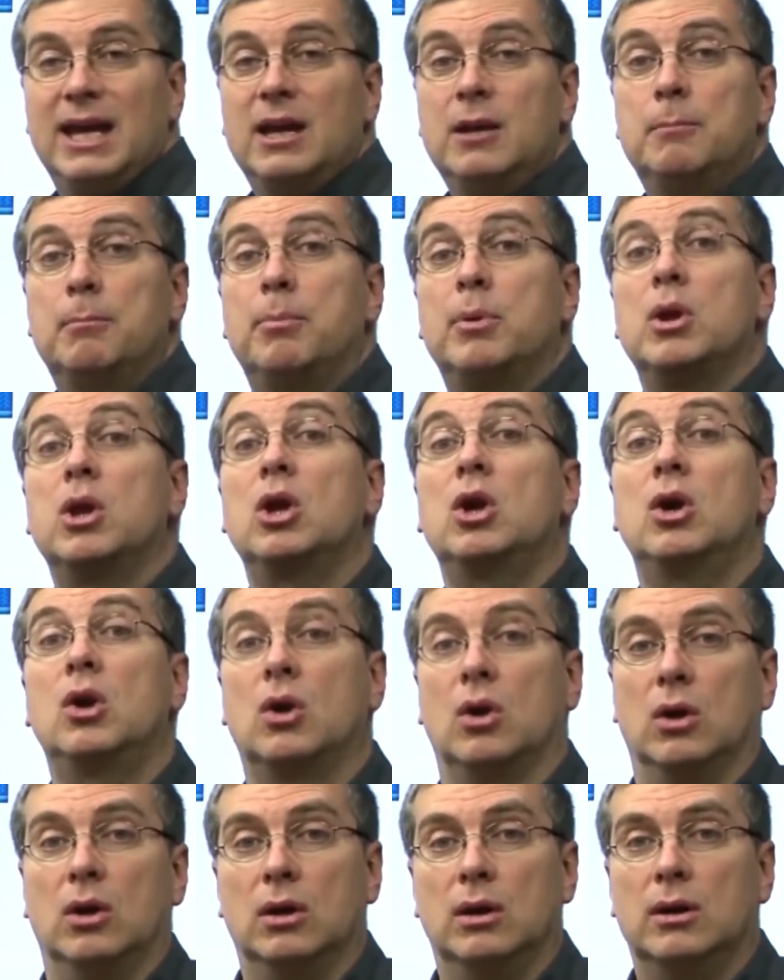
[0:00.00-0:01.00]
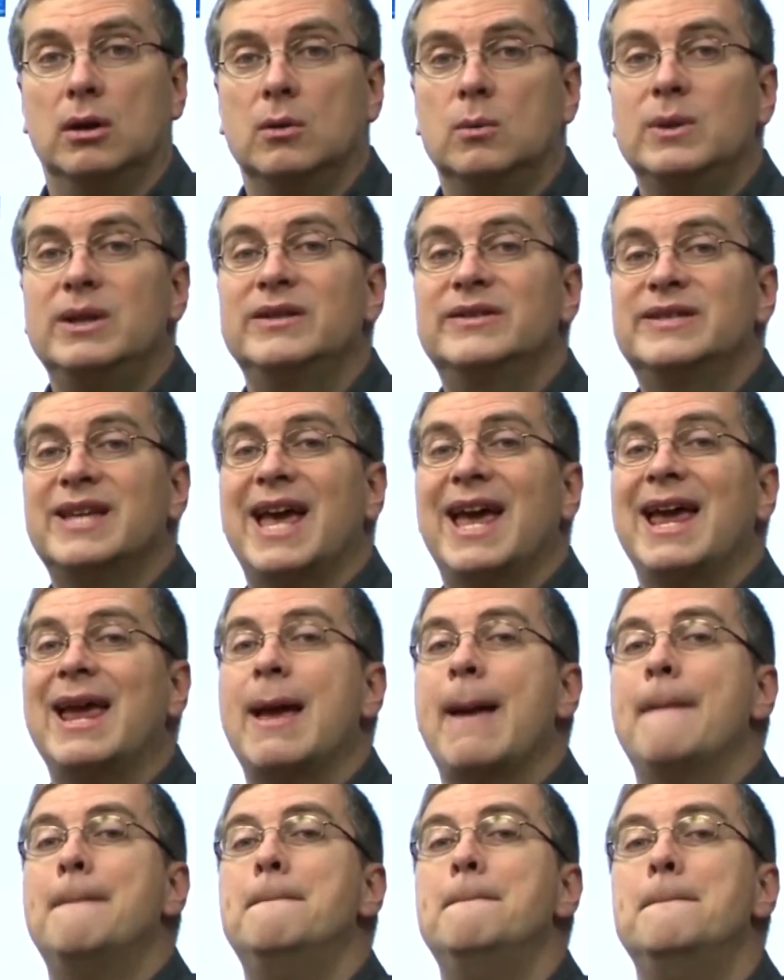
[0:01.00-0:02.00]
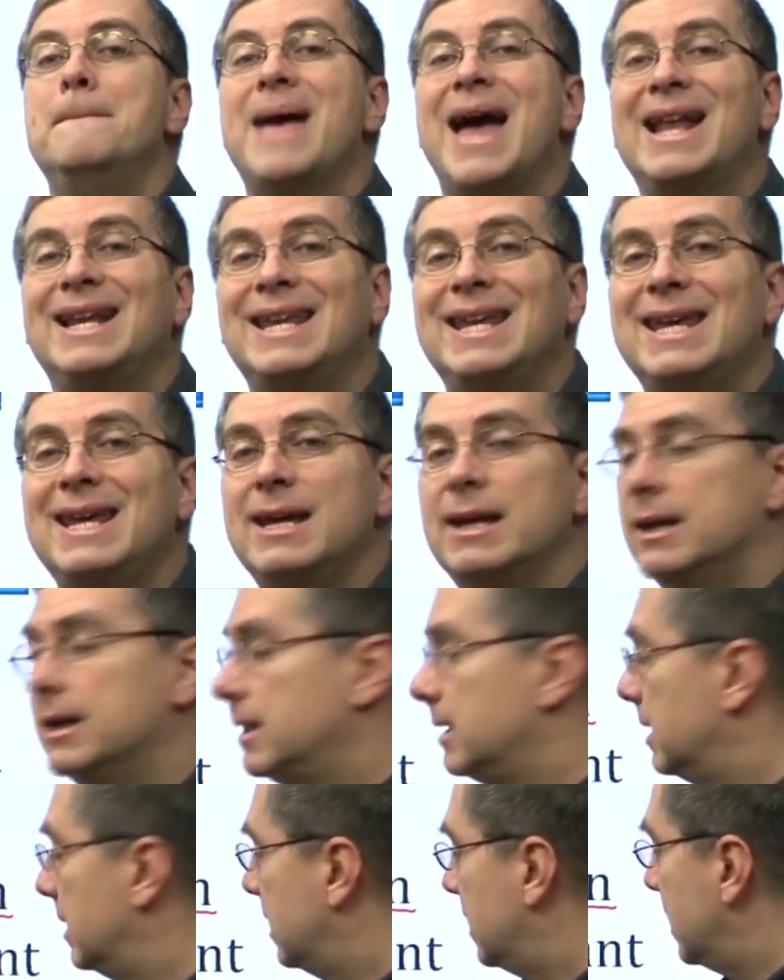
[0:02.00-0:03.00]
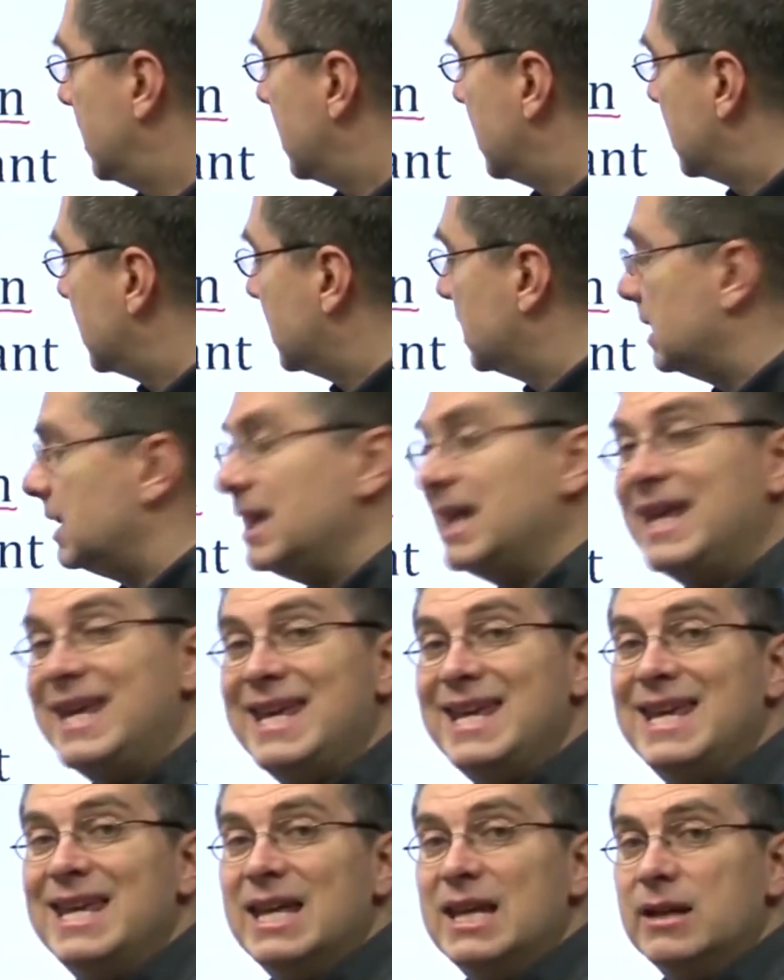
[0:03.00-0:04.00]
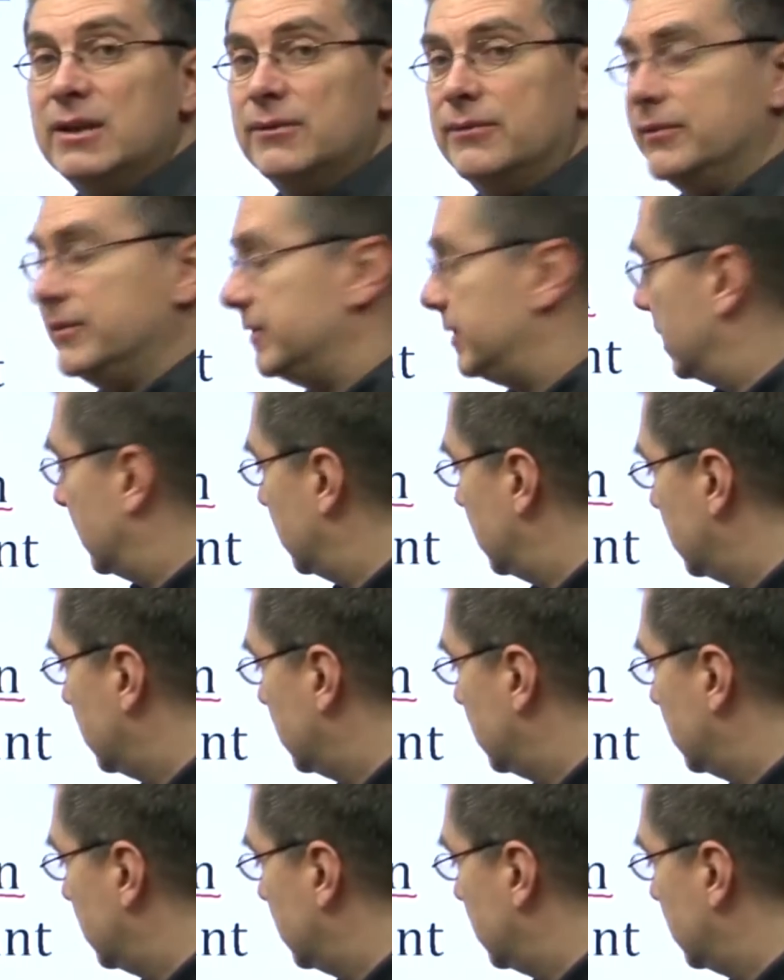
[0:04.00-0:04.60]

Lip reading: it plural? We say many leaves.